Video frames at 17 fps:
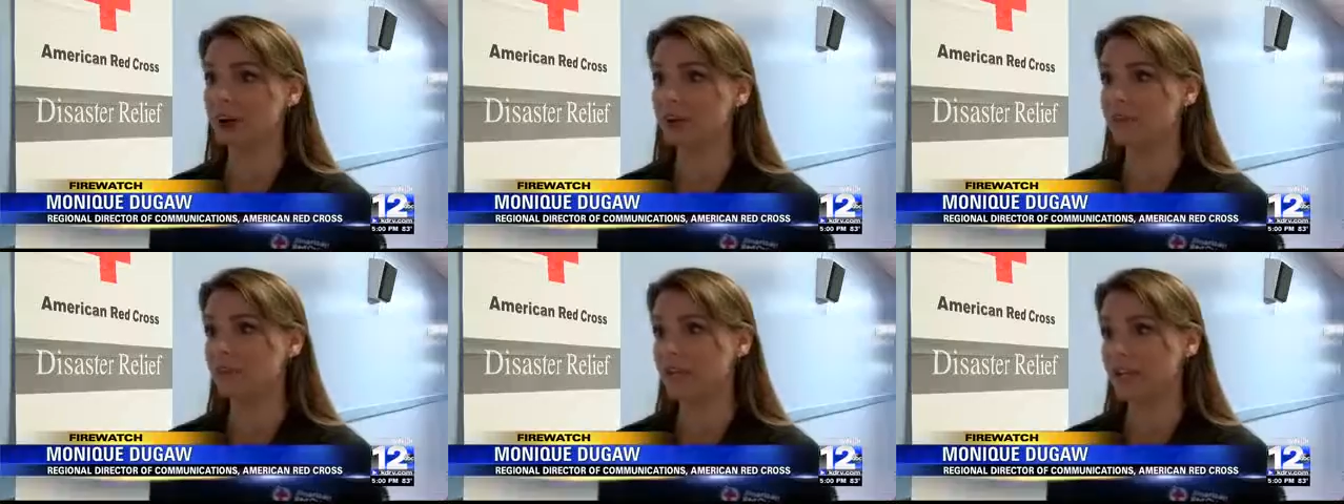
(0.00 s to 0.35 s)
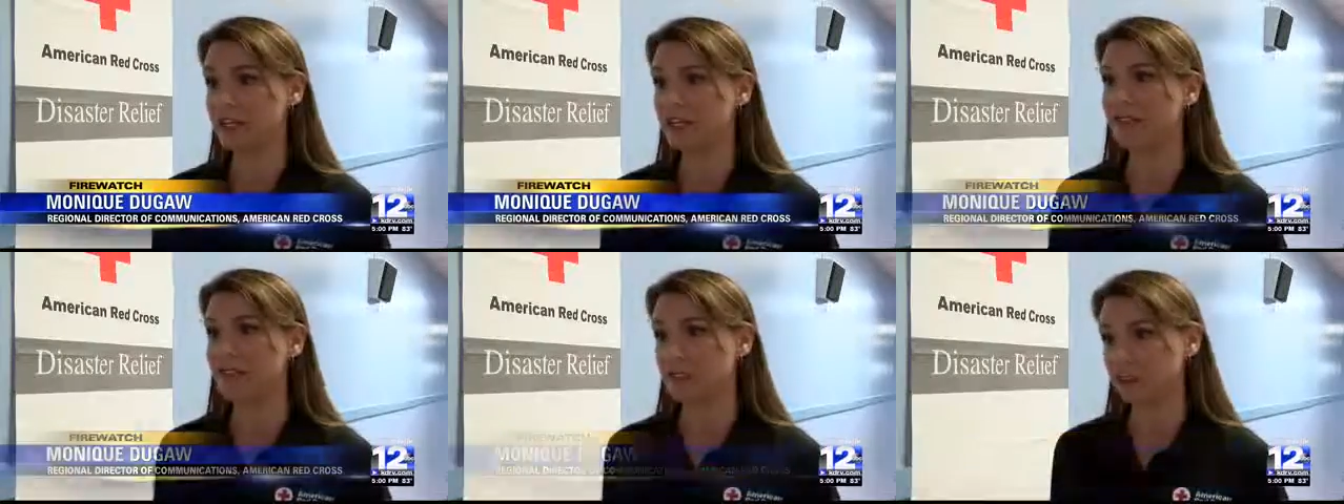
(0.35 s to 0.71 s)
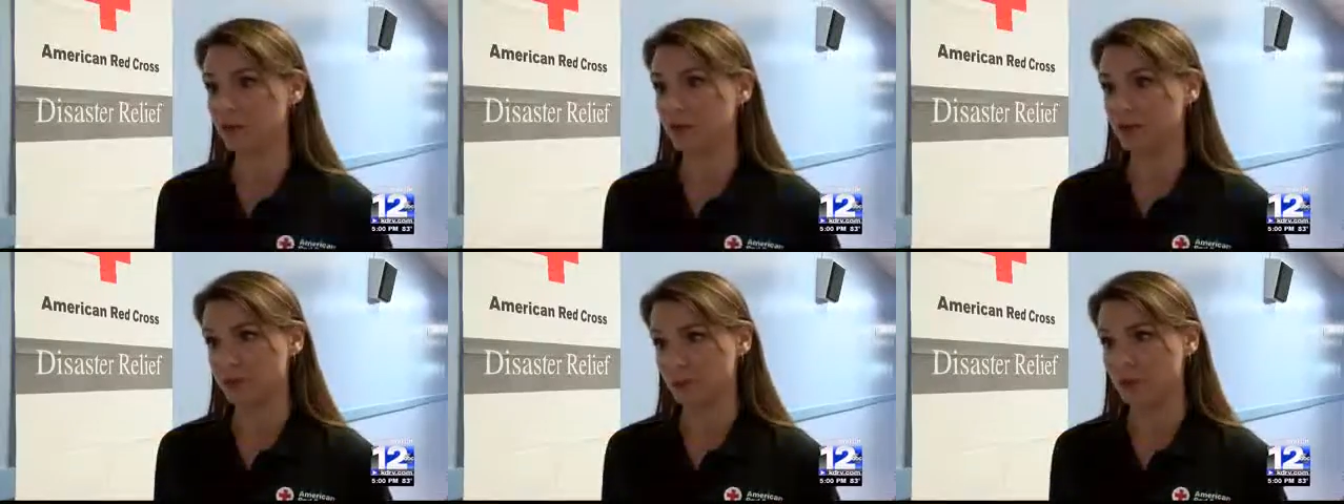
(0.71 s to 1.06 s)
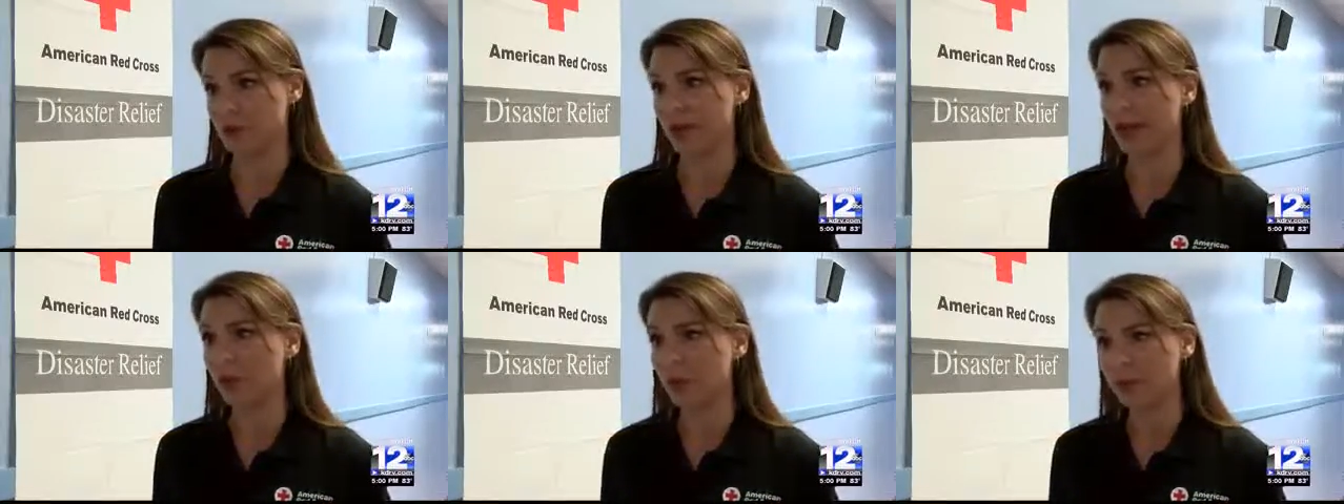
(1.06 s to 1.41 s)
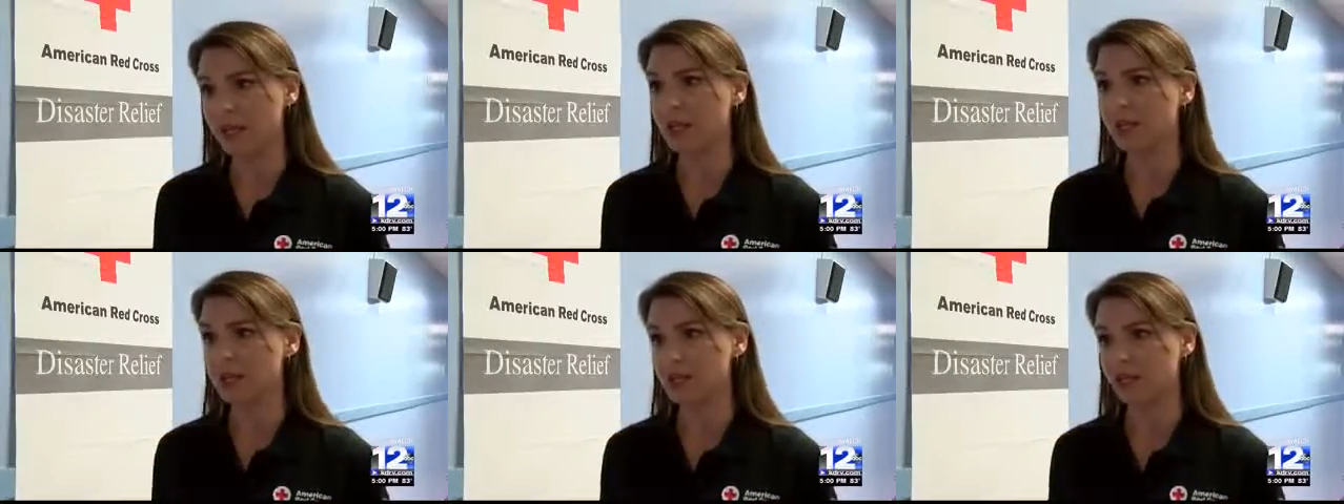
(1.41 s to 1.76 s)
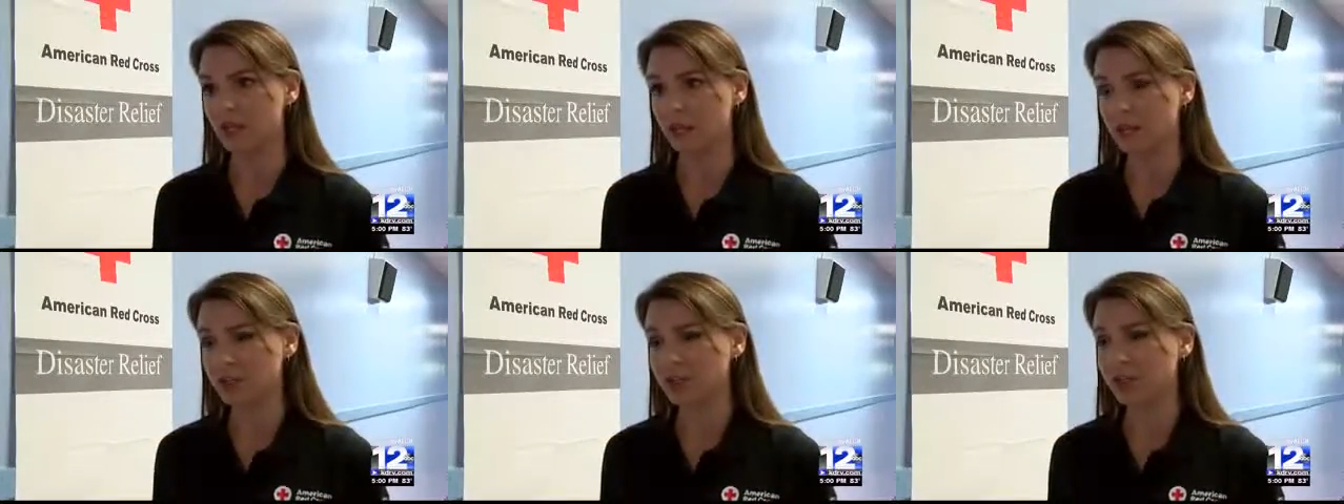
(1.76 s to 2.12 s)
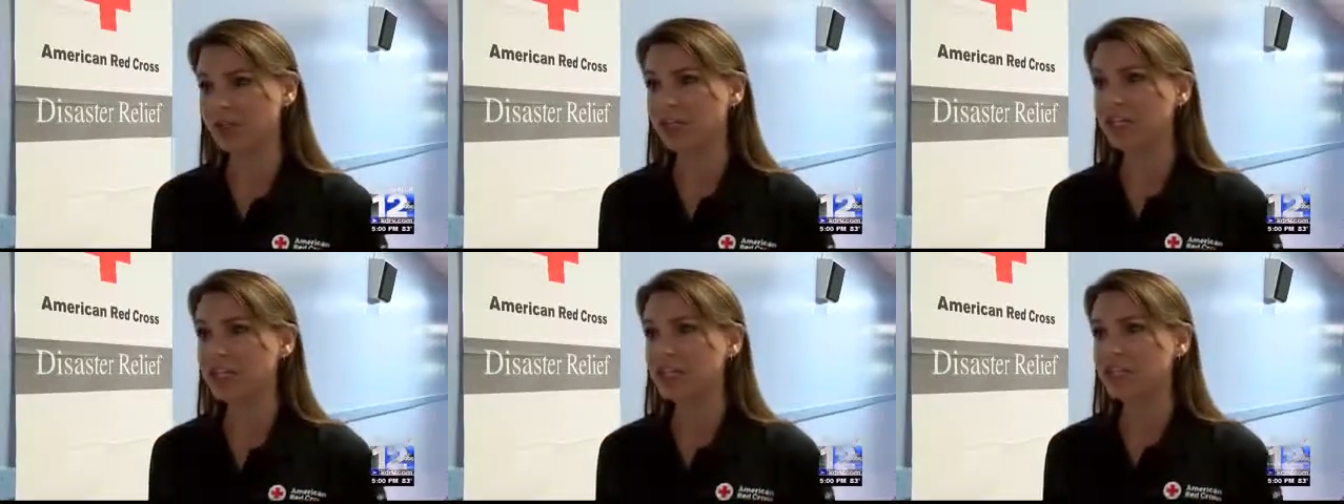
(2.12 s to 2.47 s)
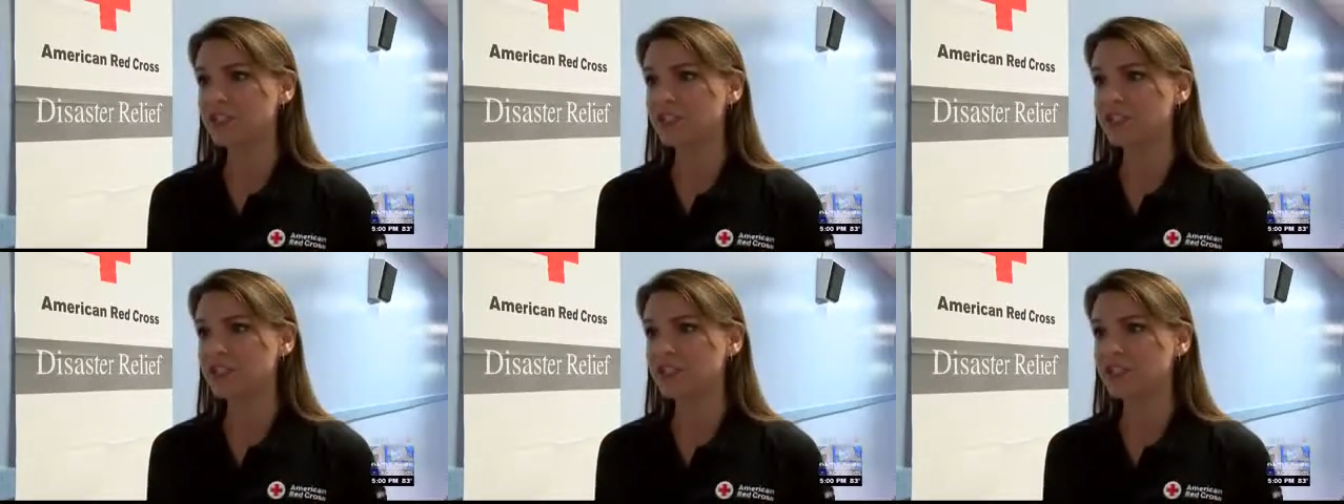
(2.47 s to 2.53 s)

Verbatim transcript: of the individuals we're helping in the shelter.